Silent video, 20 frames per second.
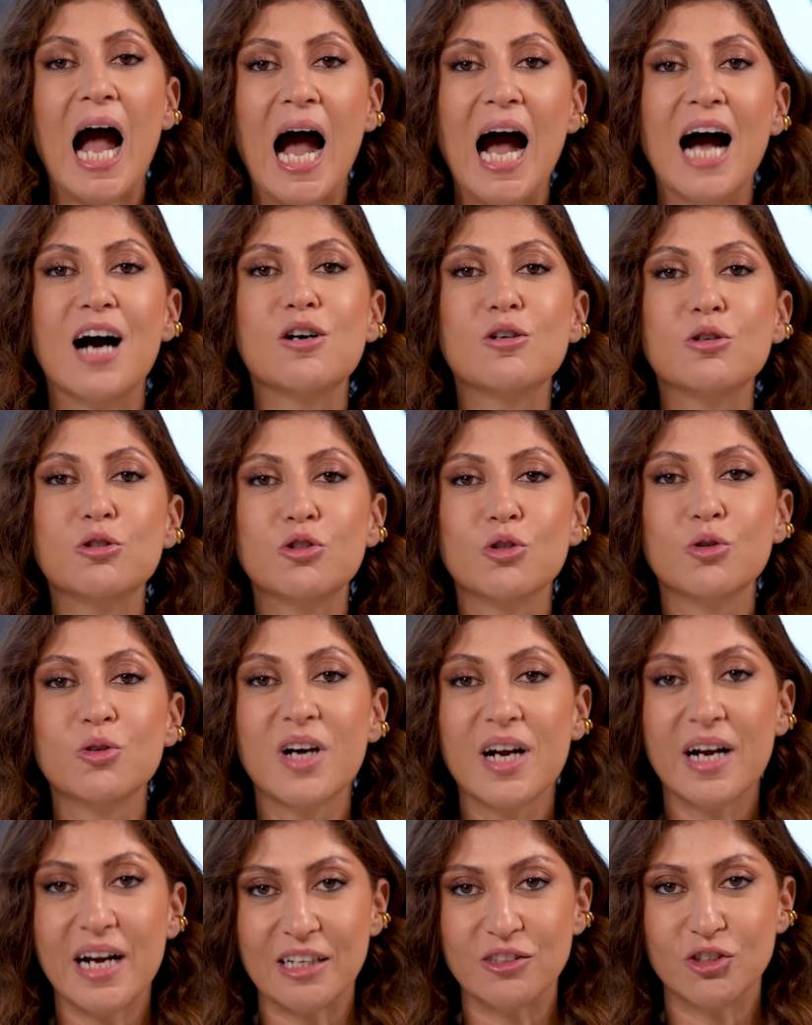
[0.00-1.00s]
how
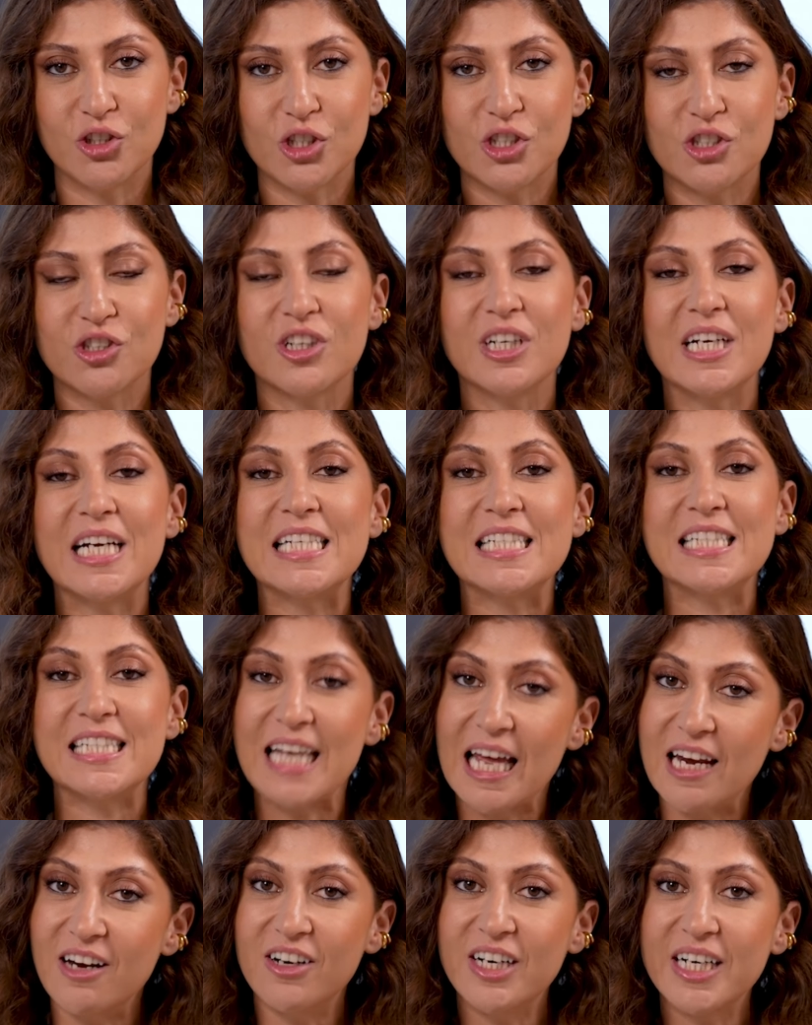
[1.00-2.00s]
to register a
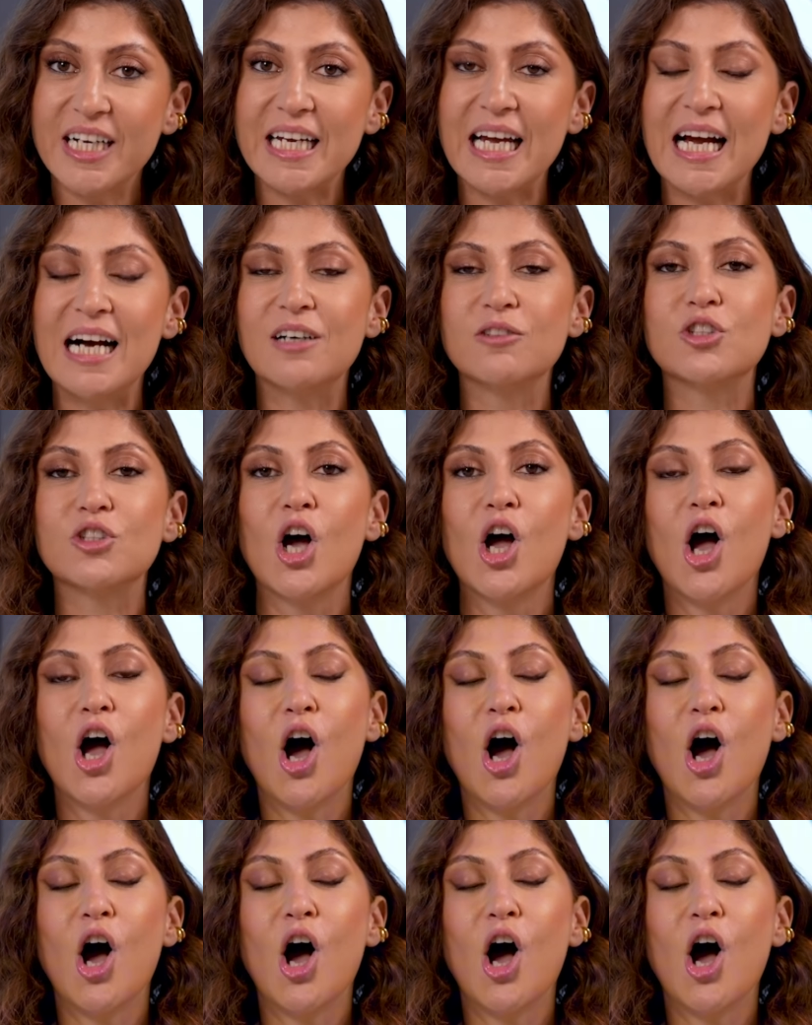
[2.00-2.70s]
seller account